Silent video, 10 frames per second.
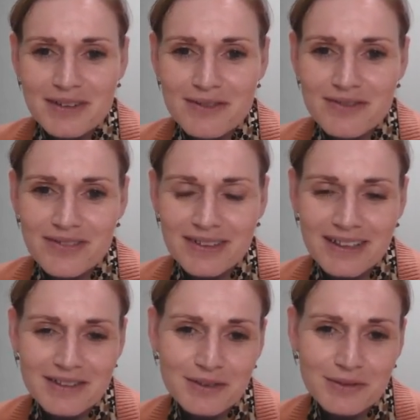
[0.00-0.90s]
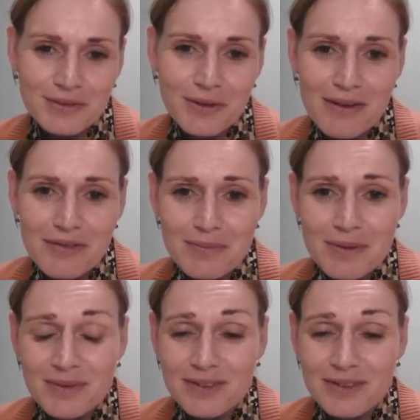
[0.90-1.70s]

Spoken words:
of getting to know other people.